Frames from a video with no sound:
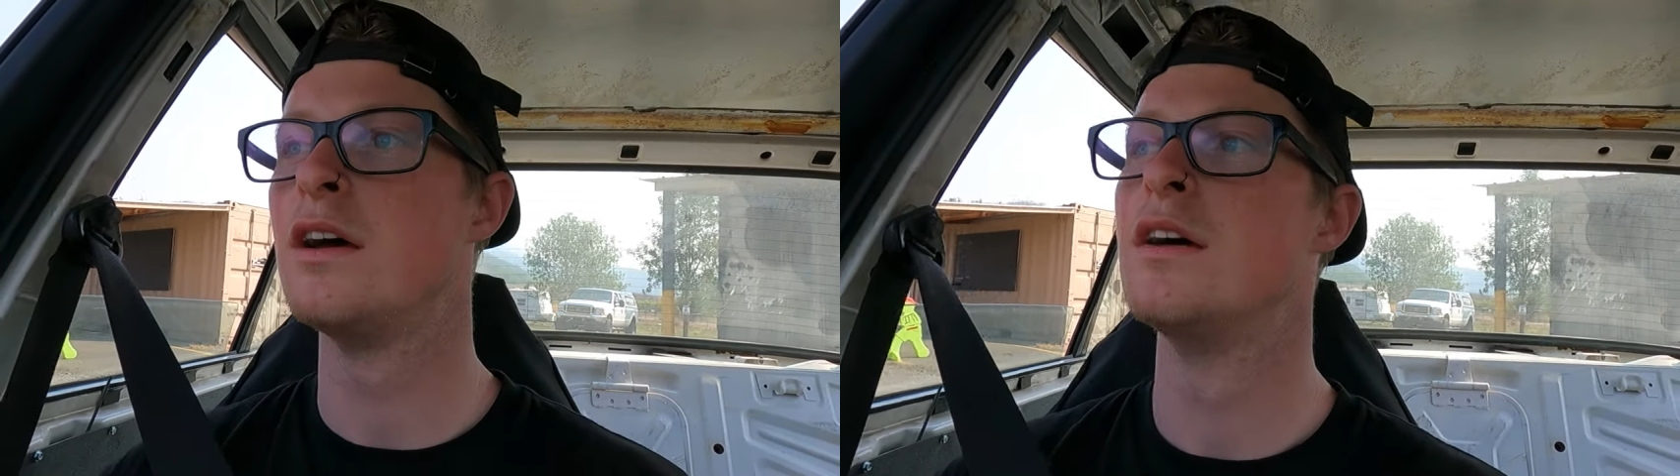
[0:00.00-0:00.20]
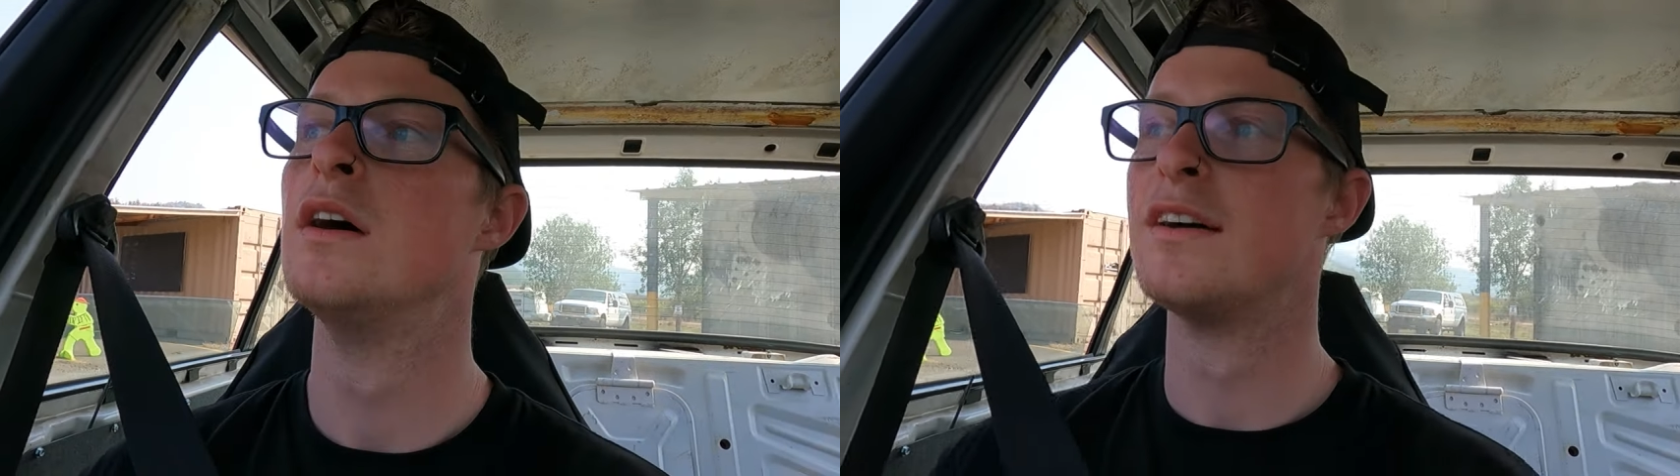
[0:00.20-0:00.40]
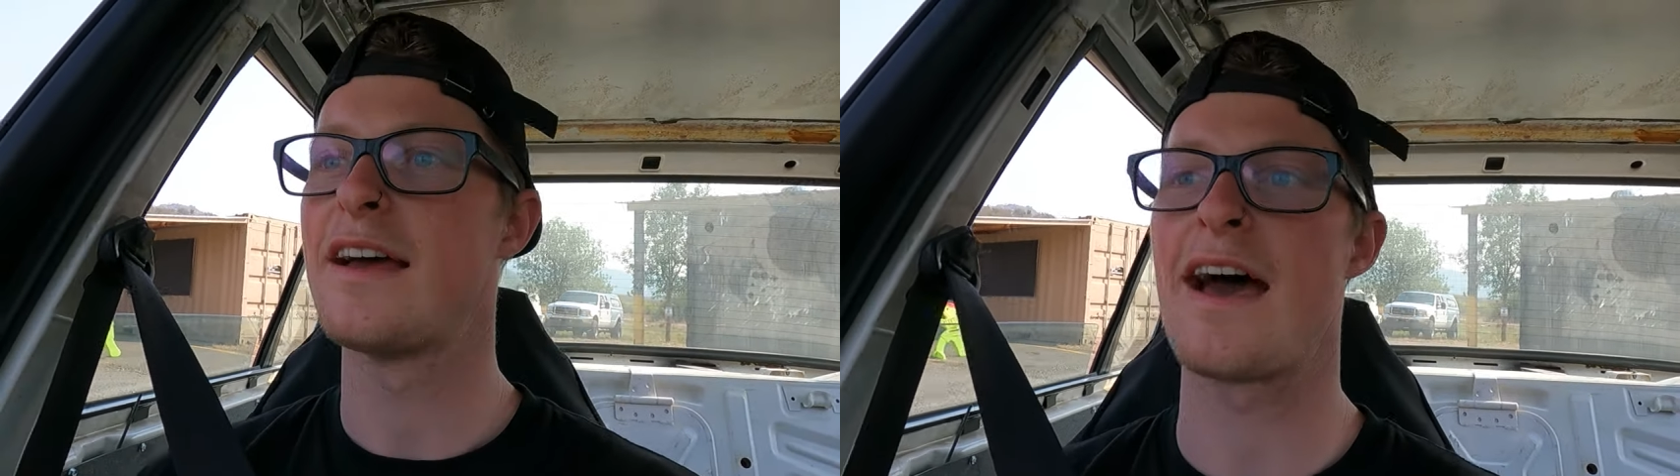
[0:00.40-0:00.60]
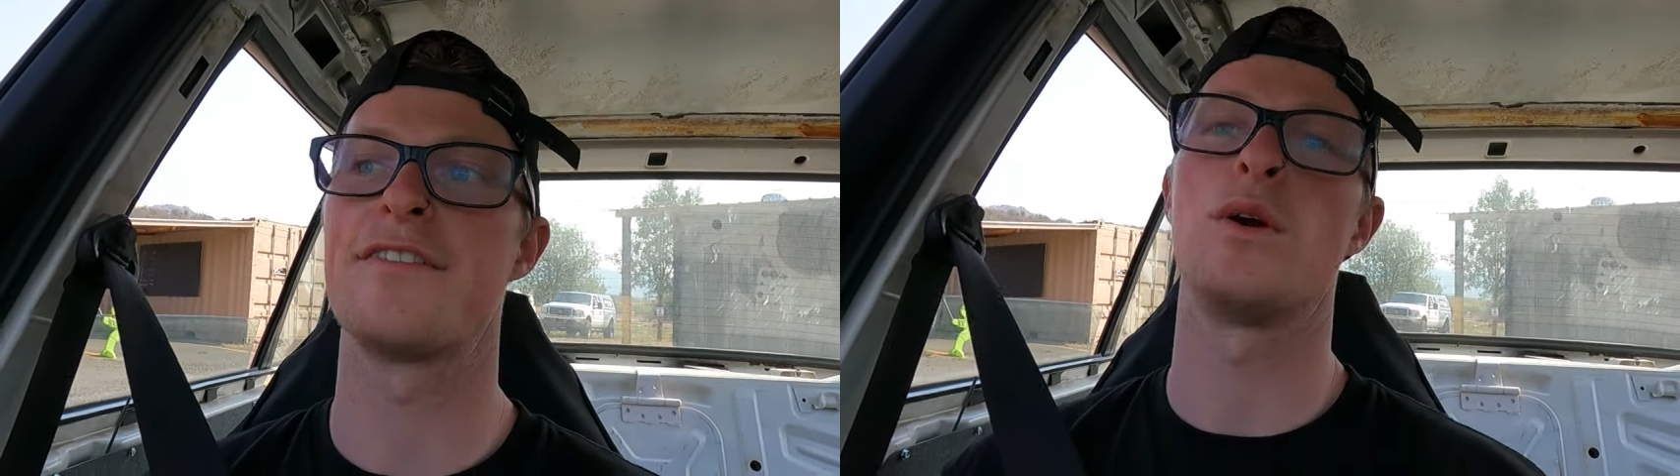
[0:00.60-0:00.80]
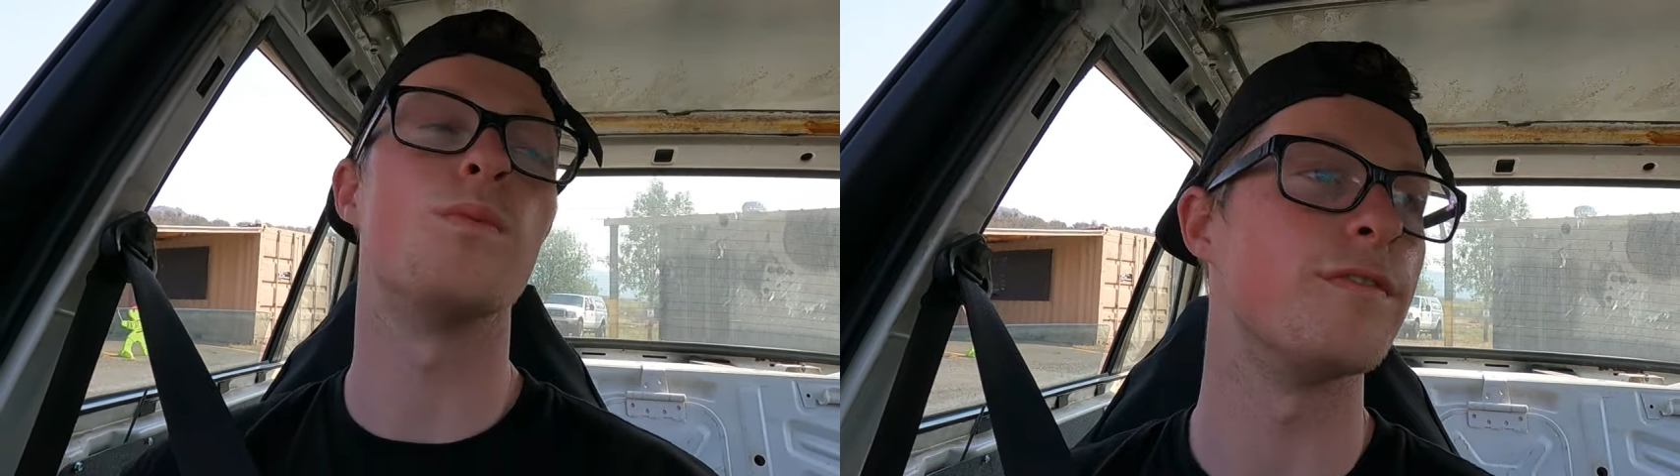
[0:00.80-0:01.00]

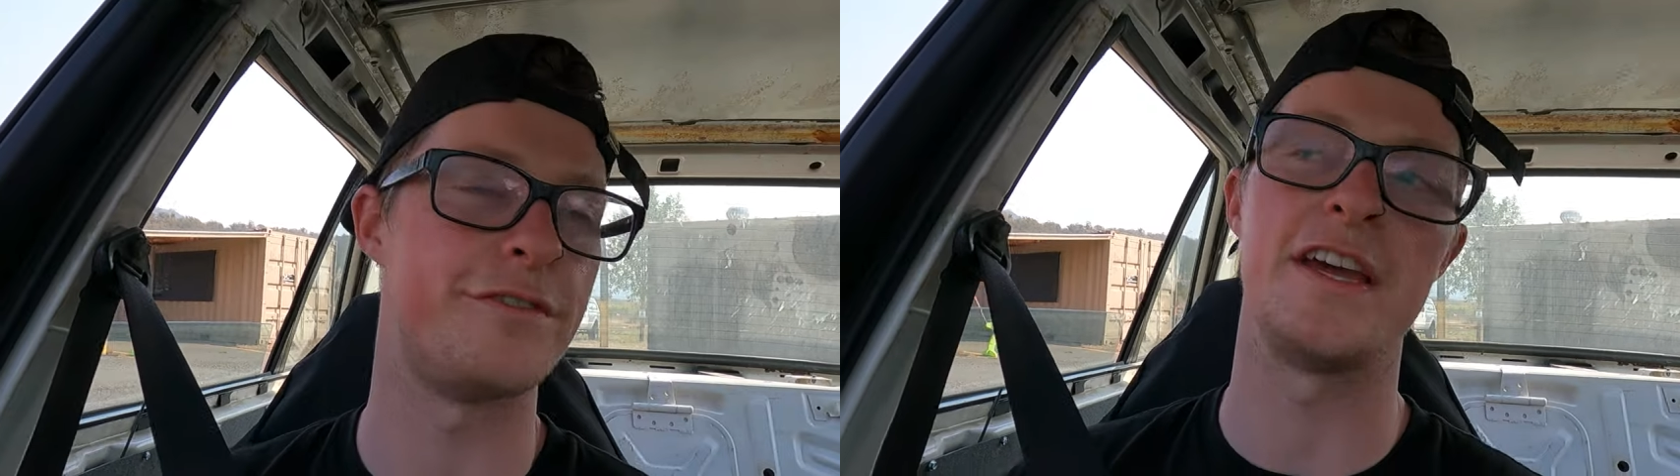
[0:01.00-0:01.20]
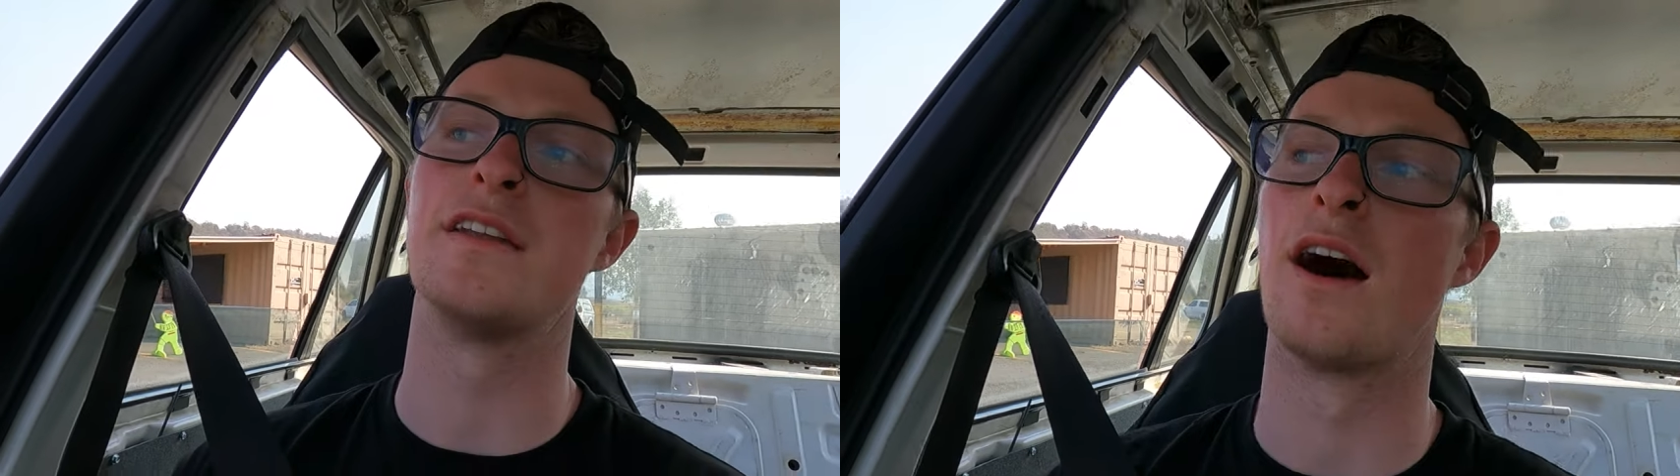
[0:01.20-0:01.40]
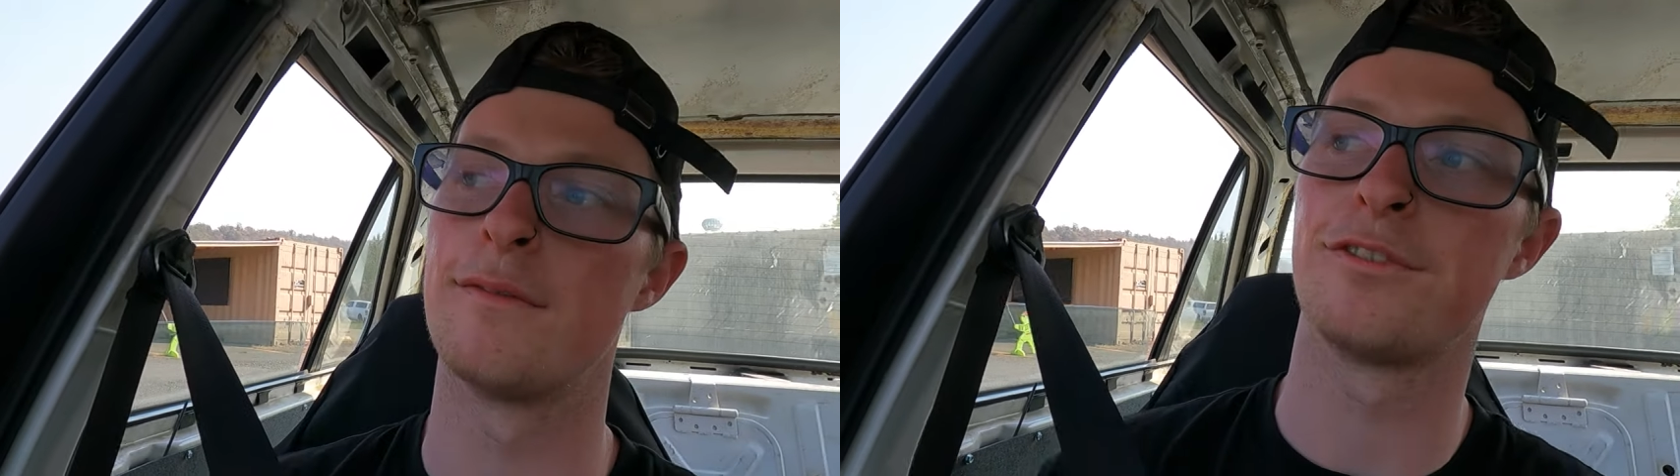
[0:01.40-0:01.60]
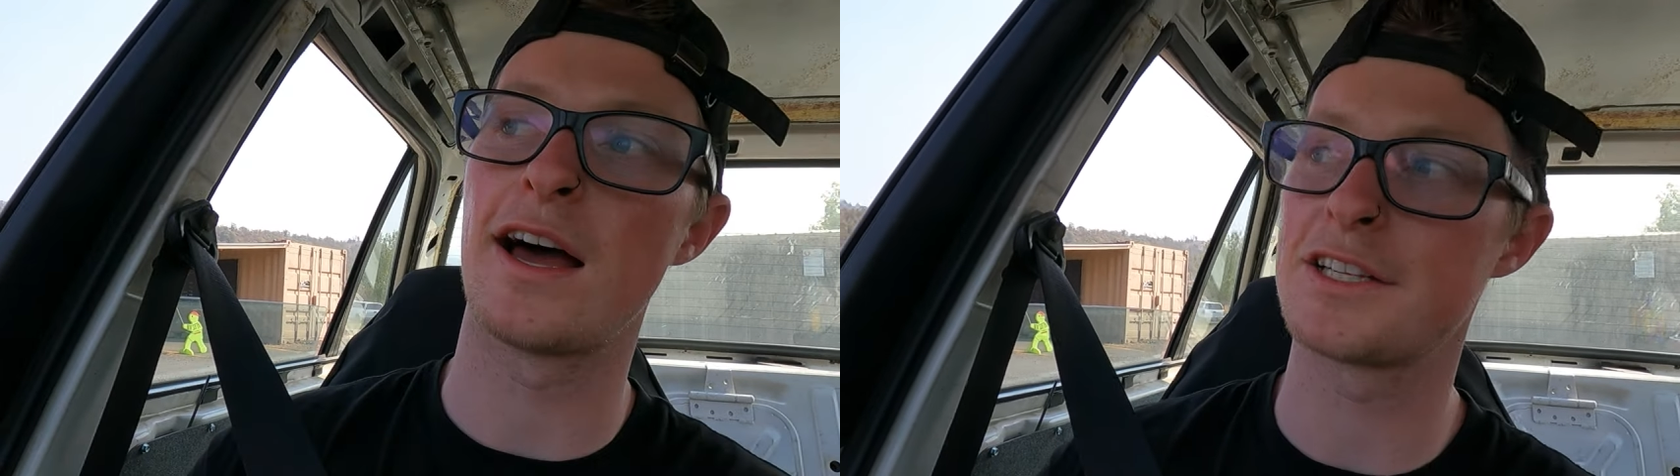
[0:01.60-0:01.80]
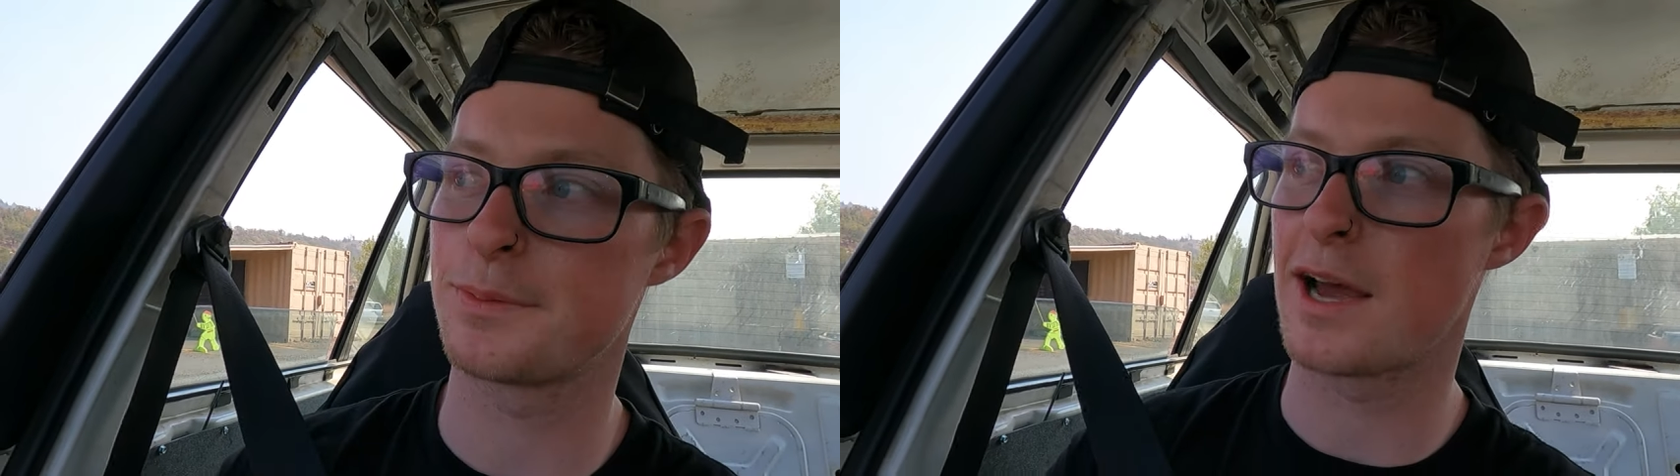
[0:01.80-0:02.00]
having Vietnam
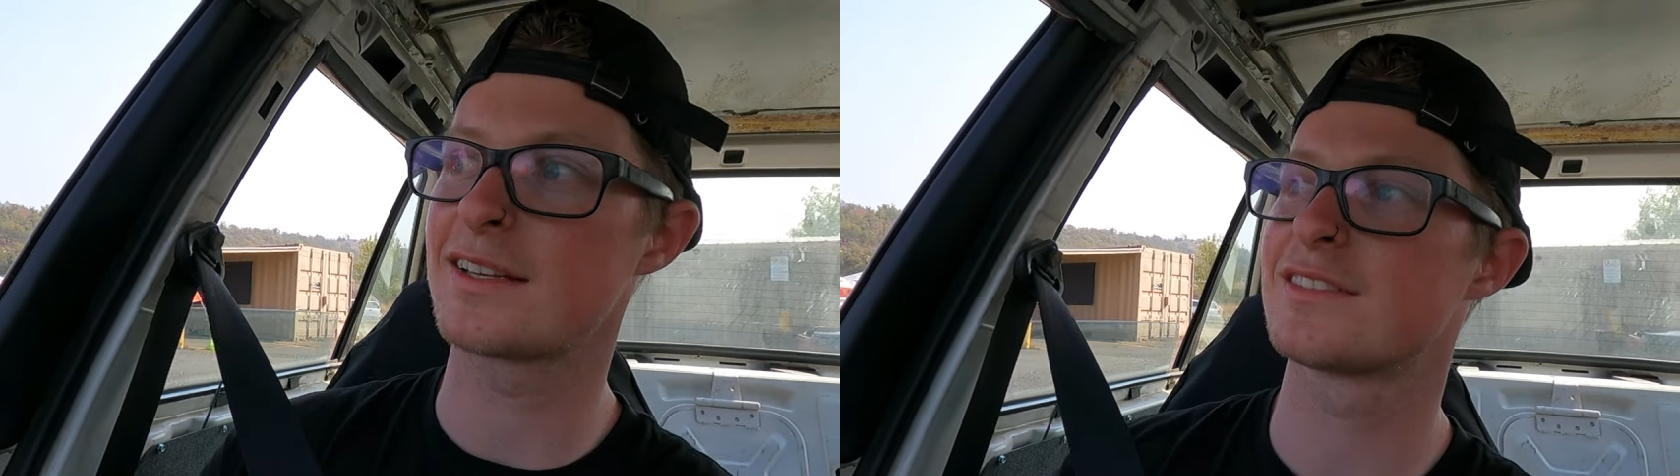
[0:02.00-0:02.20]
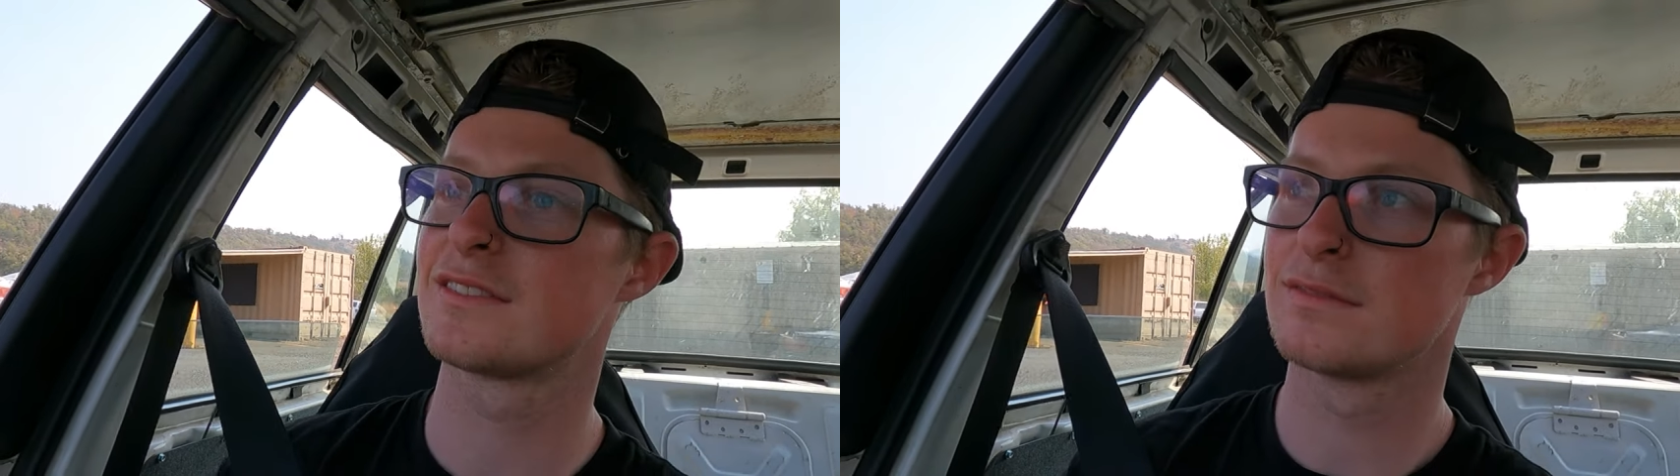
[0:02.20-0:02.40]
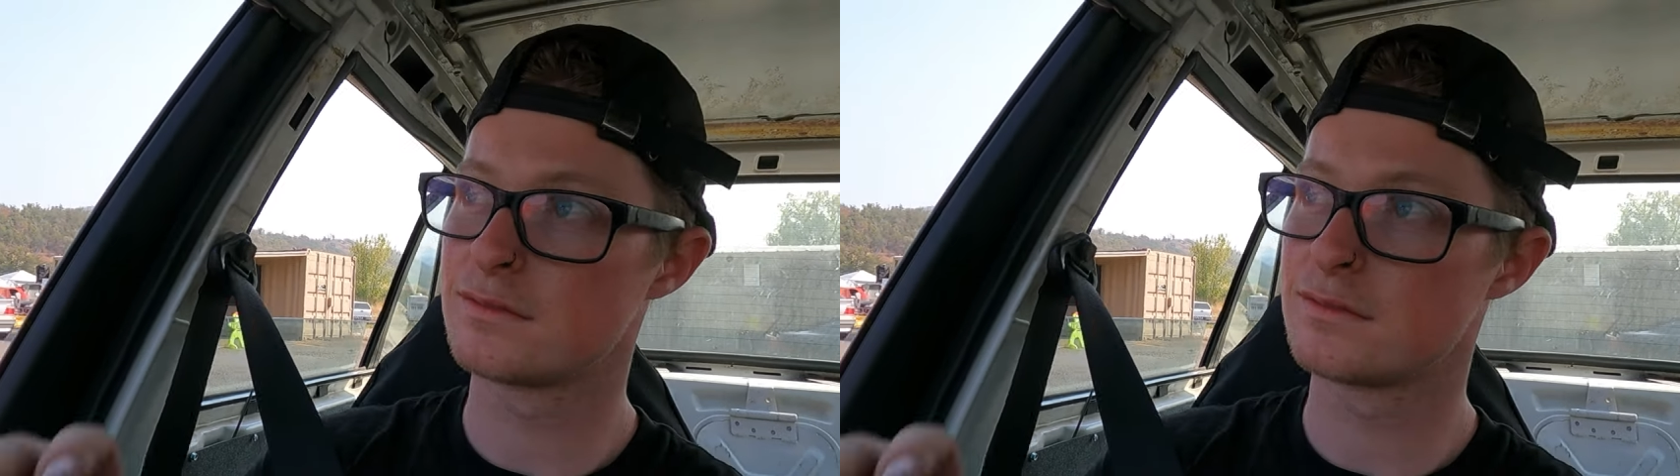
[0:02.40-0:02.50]
flashbacks.